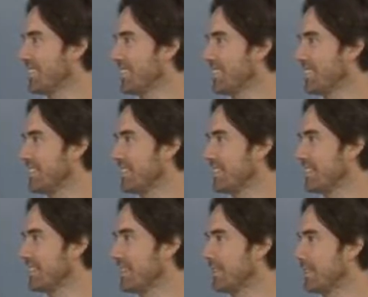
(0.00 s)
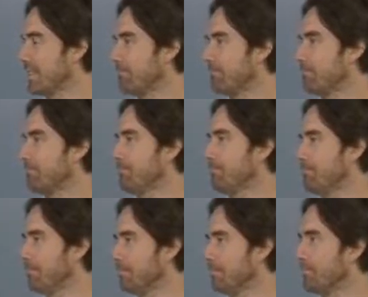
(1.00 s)

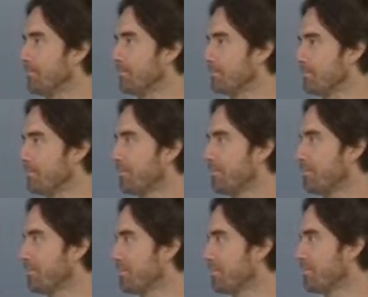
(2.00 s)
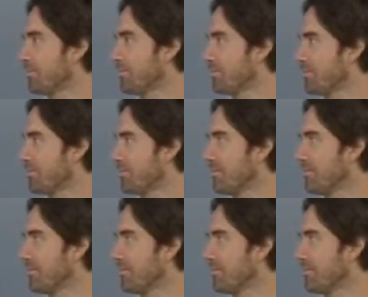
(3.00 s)

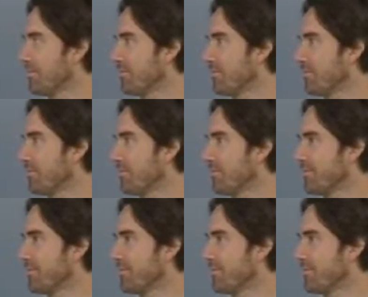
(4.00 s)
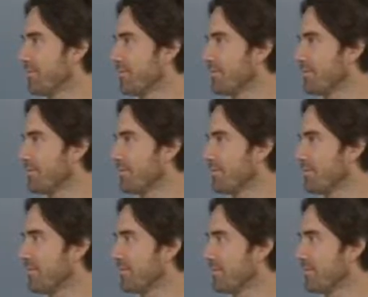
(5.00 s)

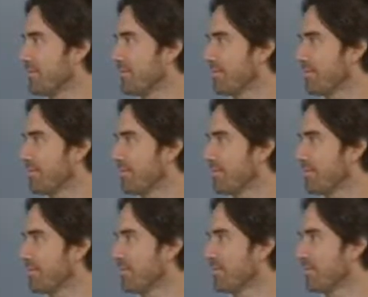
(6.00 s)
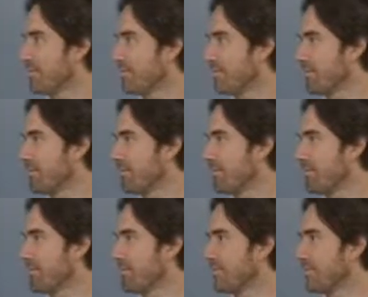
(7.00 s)
The person shown says nothing.